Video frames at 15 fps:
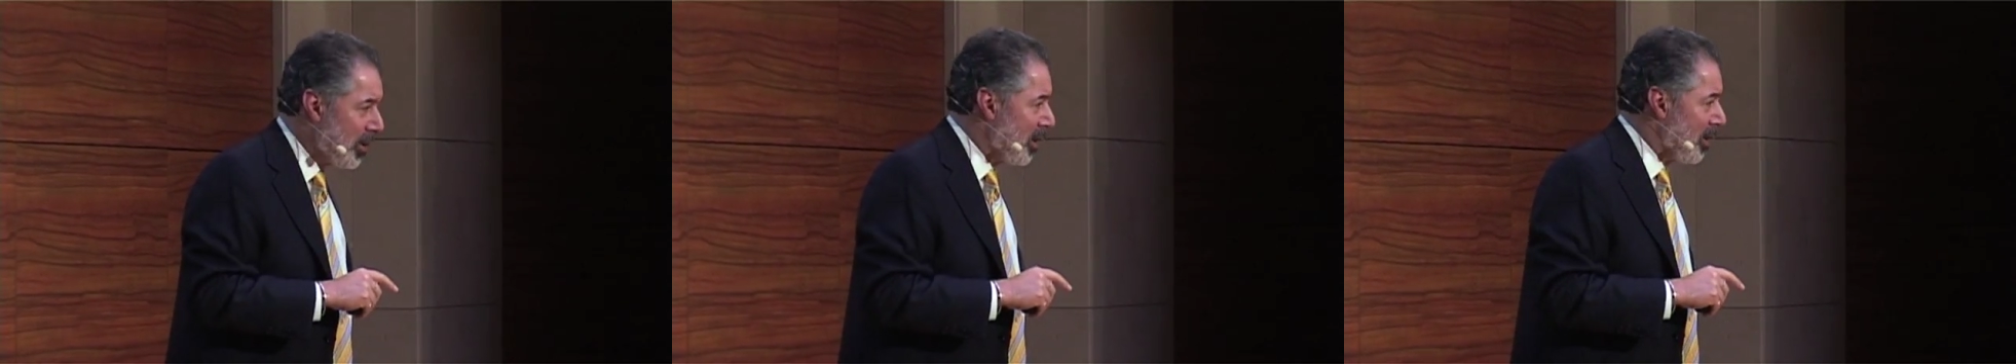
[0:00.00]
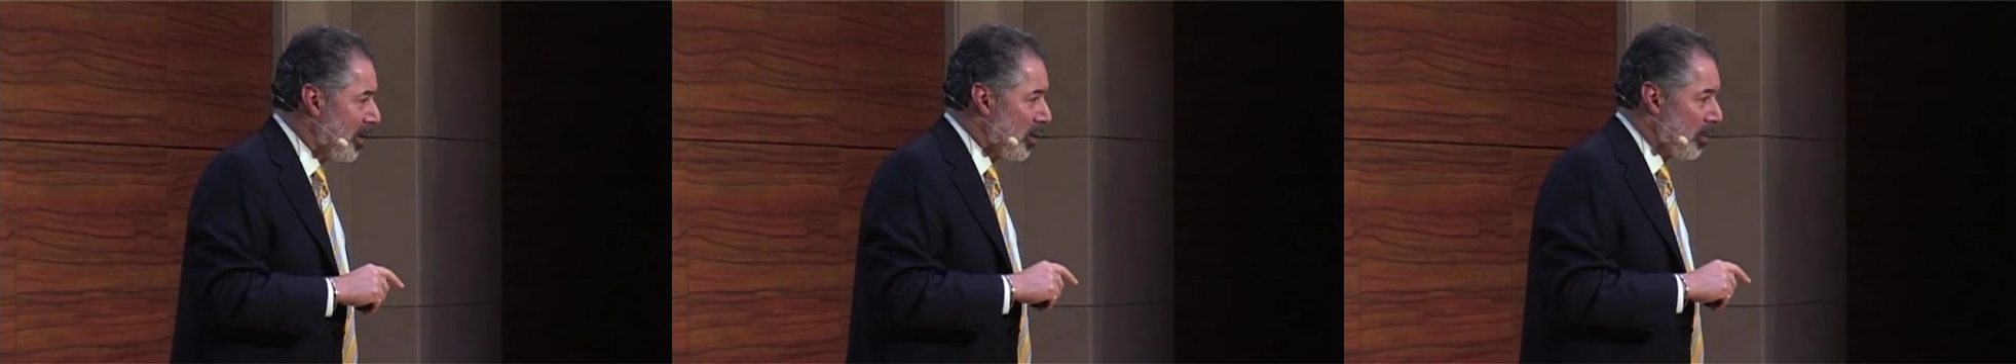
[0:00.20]

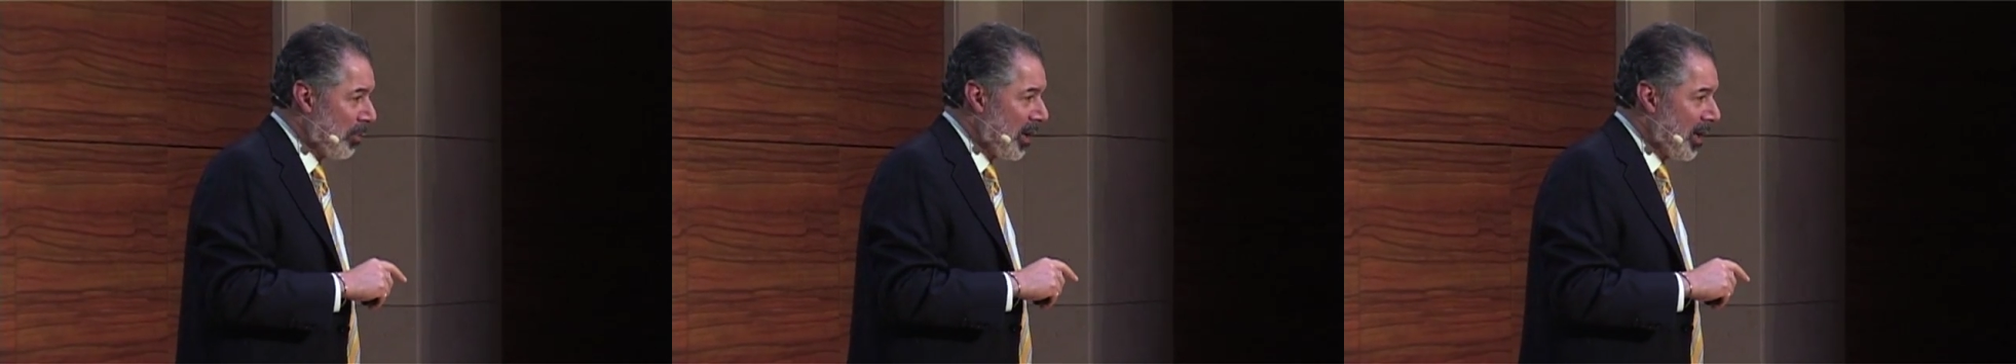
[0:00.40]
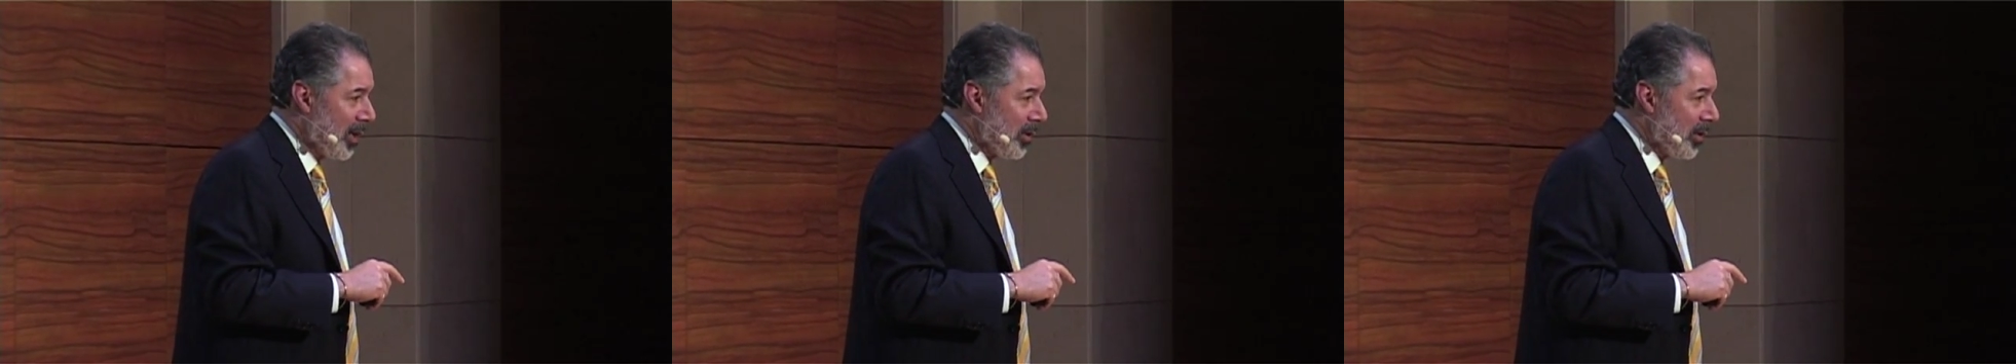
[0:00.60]
in this
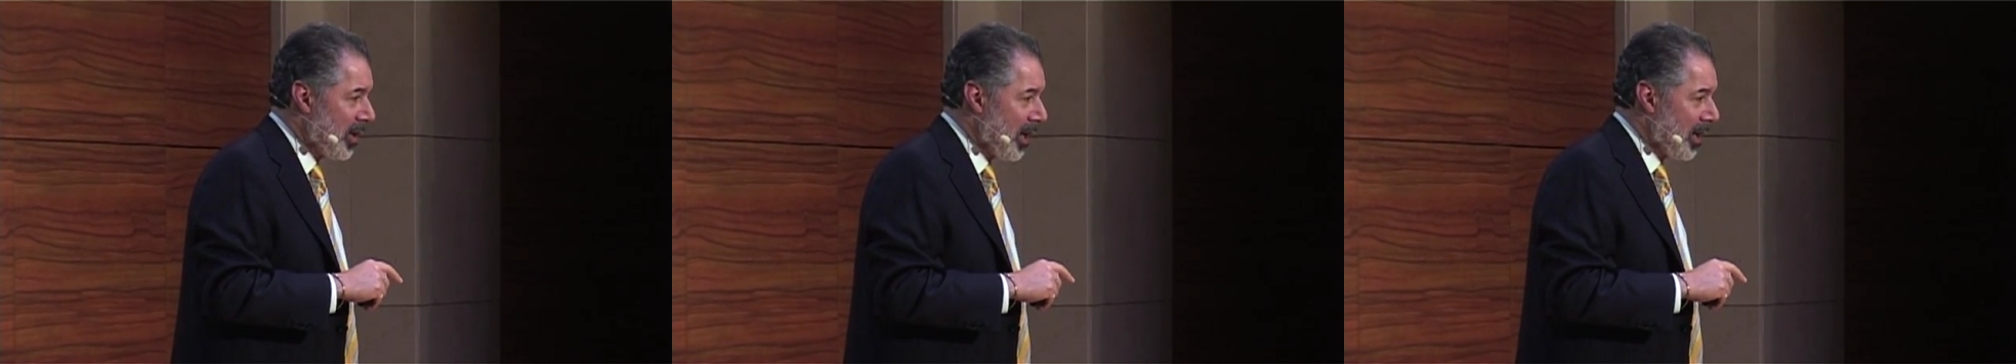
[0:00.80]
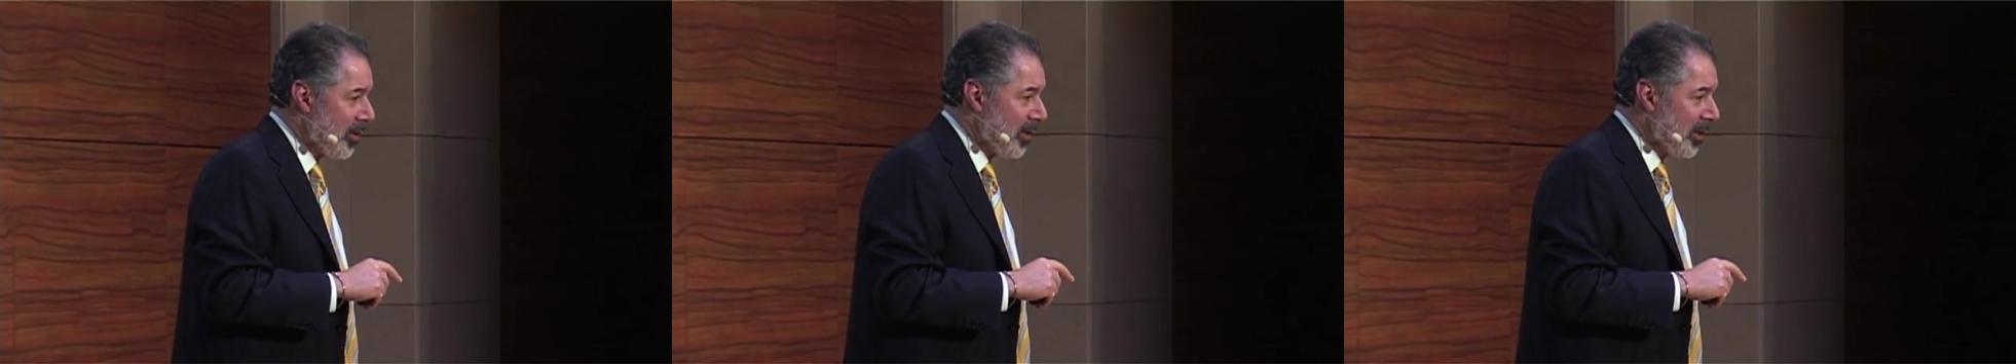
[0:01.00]

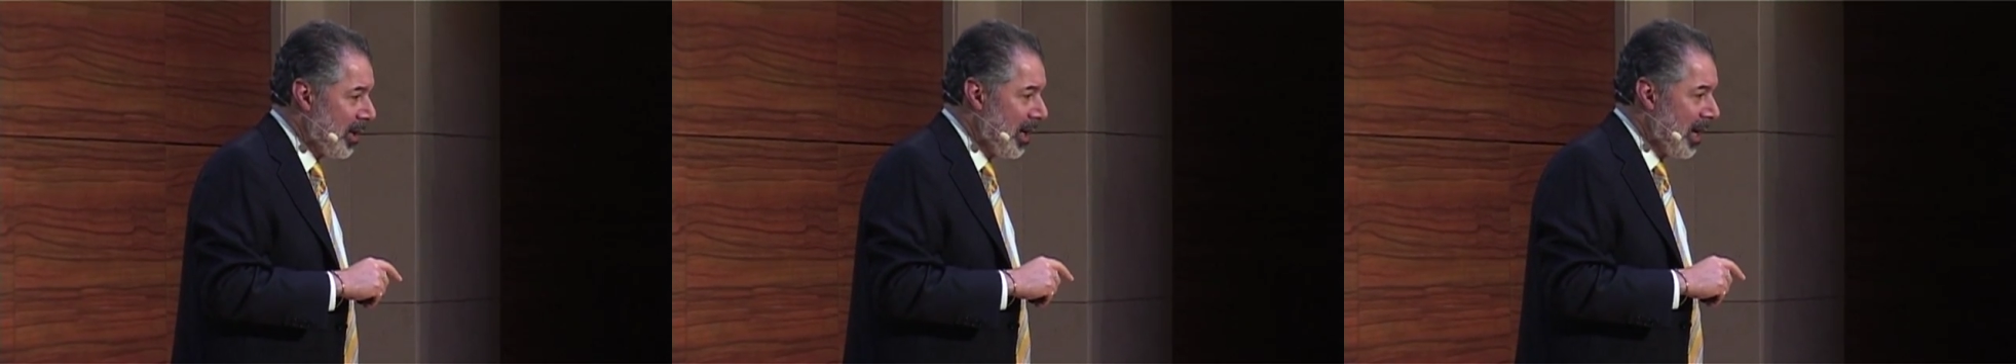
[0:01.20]
process,